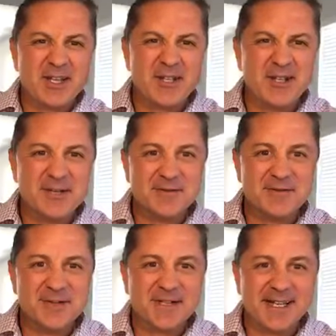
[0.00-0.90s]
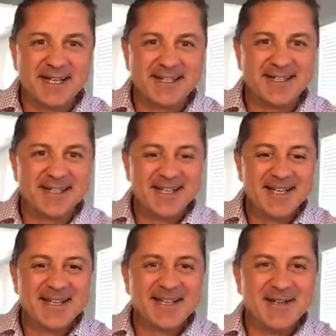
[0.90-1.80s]
You feel like
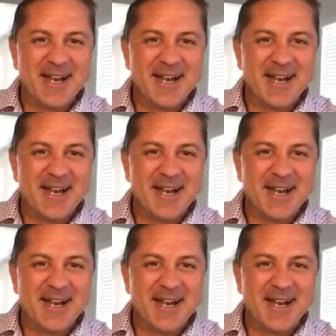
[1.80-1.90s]
you're